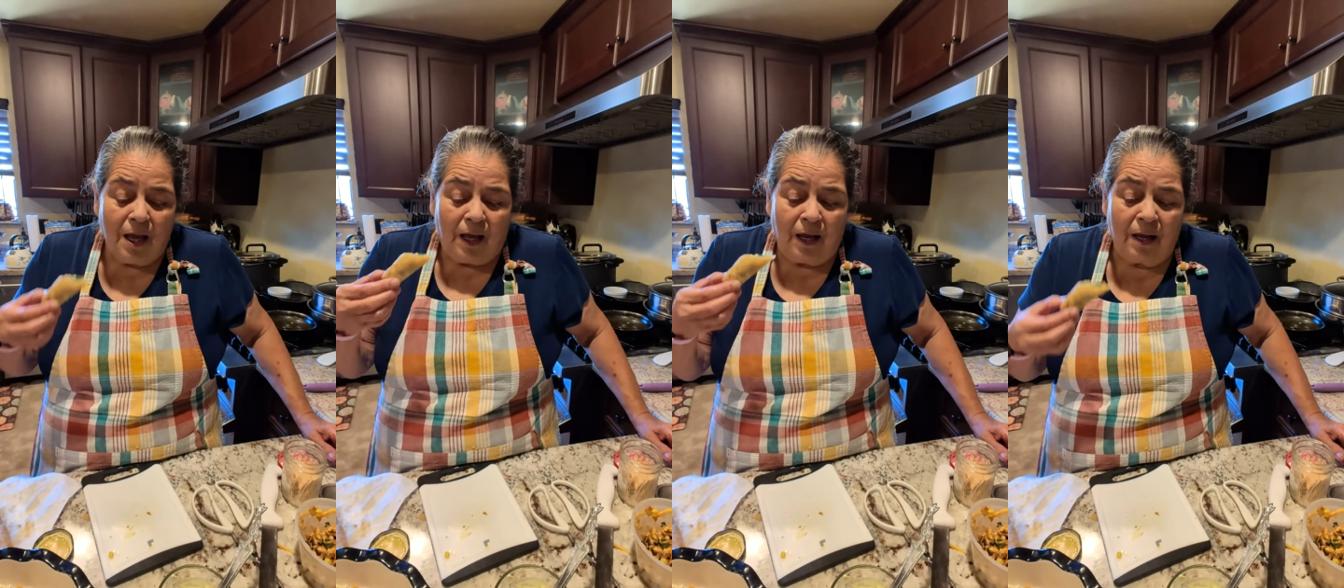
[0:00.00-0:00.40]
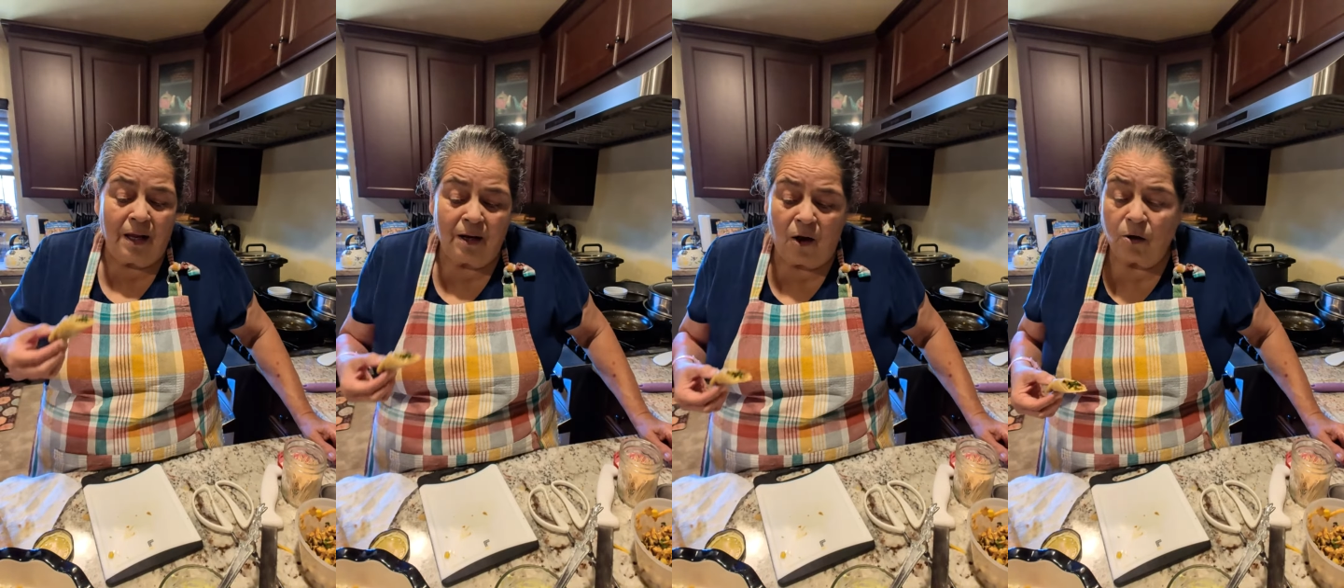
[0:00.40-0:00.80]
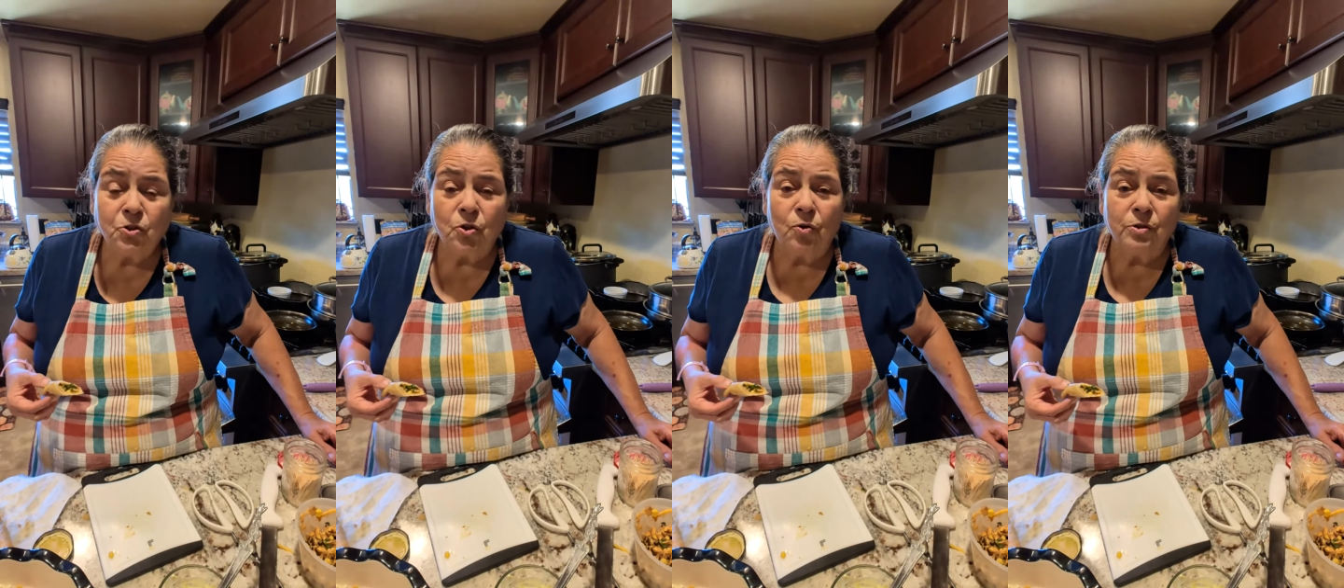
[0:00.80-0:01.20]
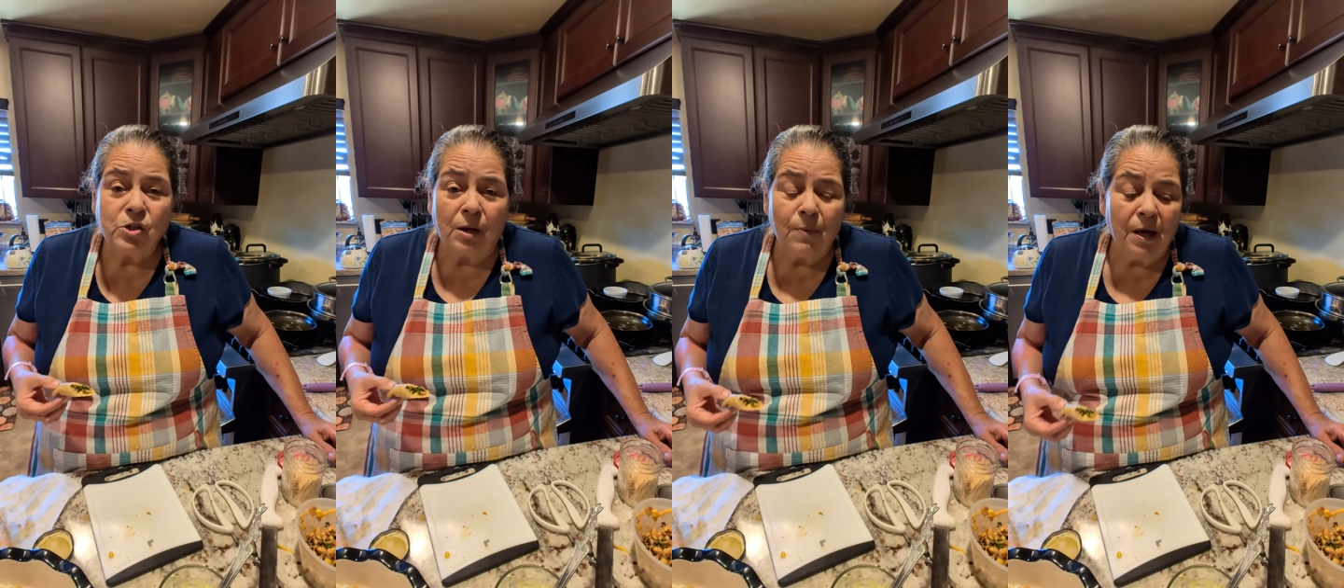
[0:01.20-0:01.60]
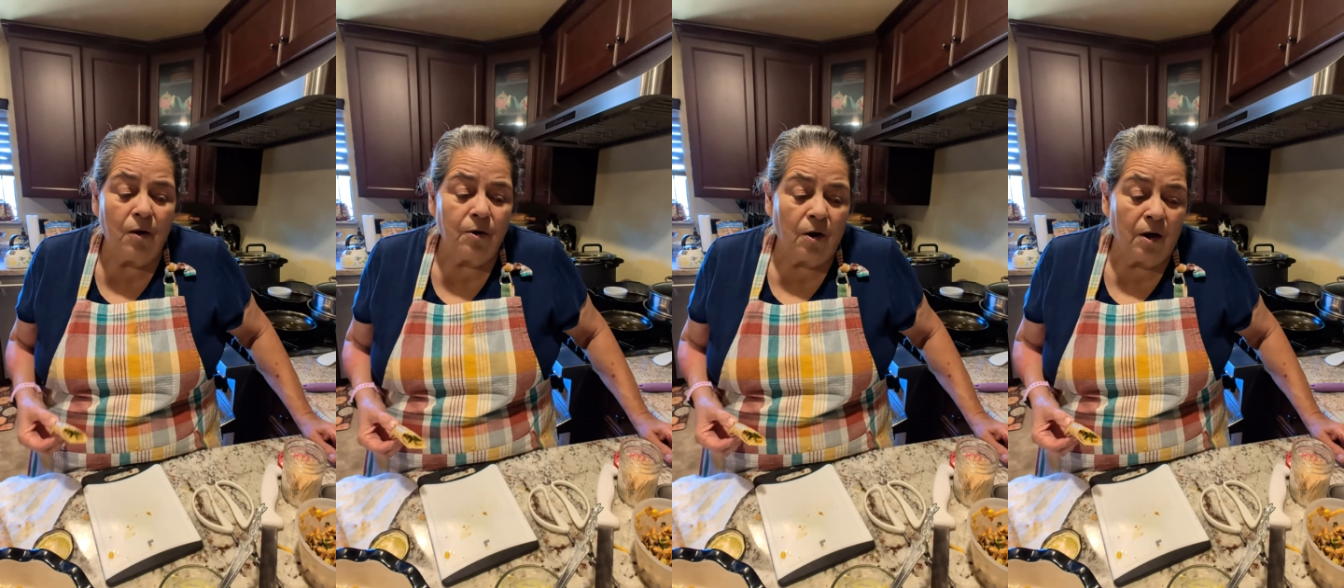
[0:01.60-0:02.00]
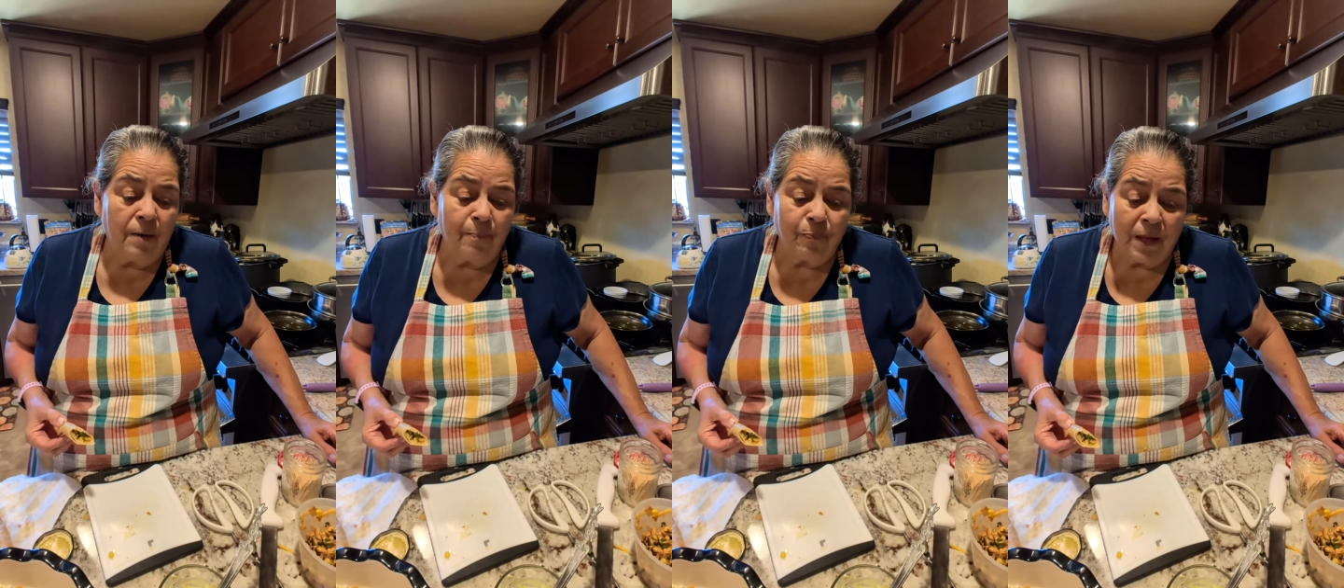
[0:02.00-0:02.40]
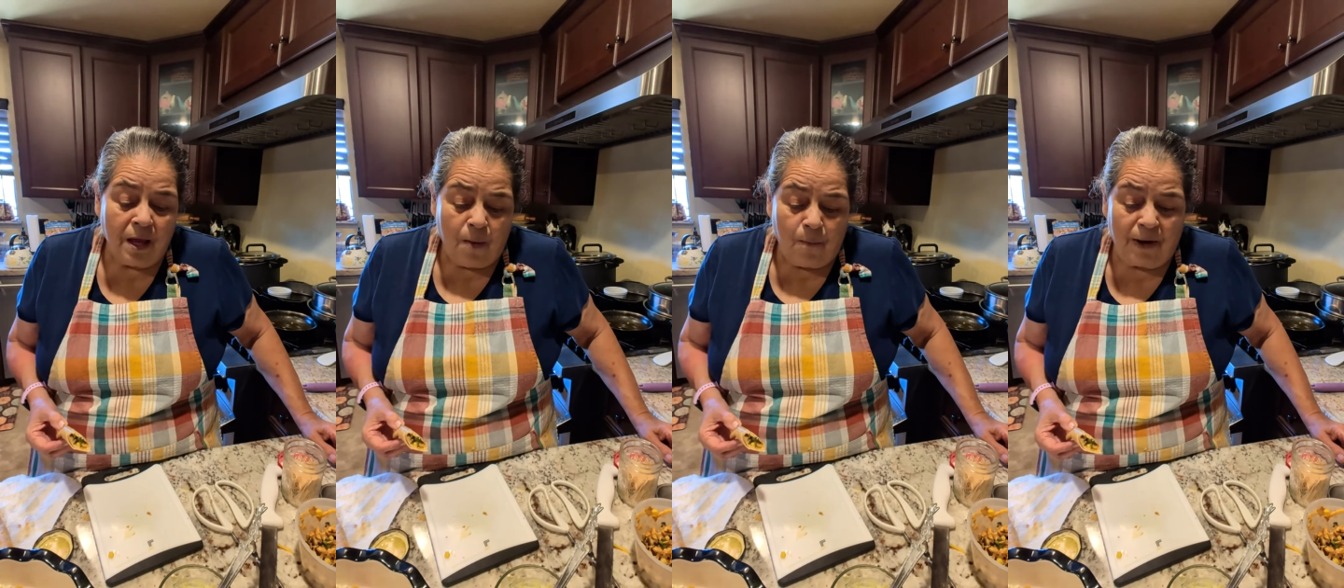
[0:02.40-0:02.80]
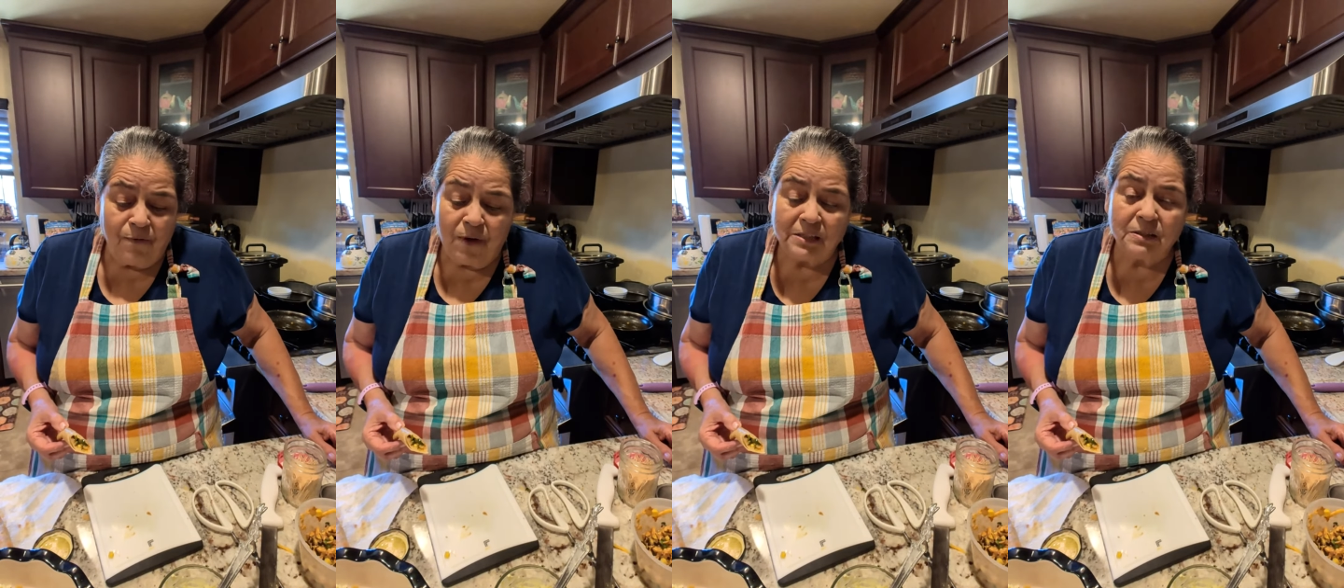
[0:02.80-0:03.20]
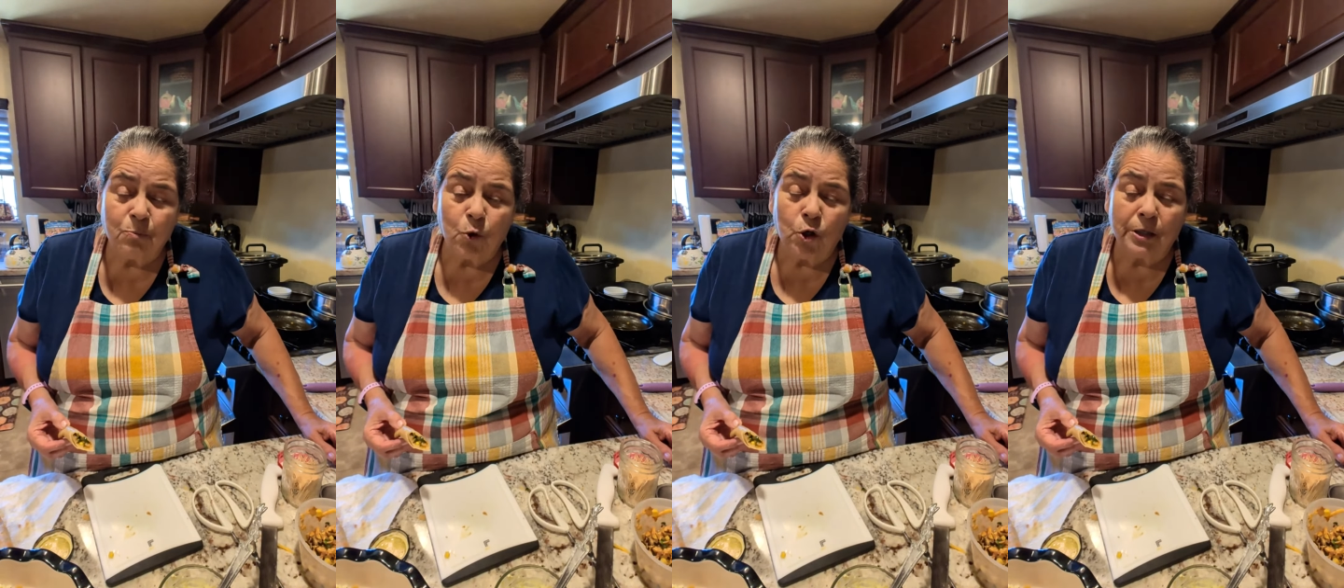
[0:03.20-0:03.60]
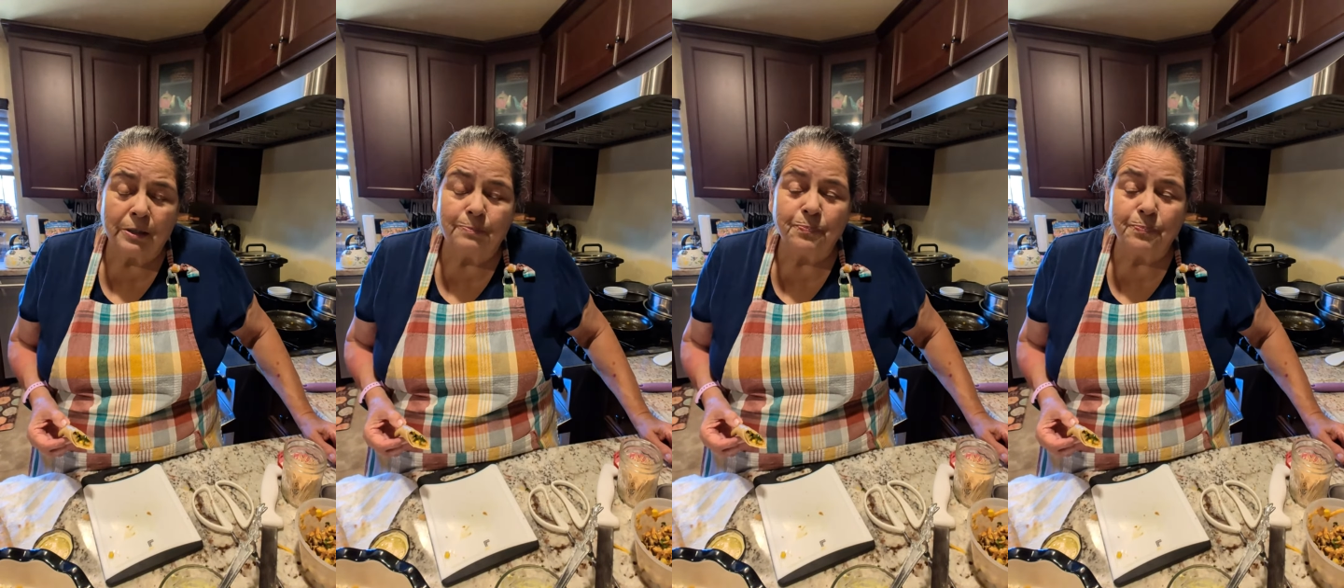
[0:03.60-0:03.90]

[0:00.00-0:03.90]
And also check me out on my Facebook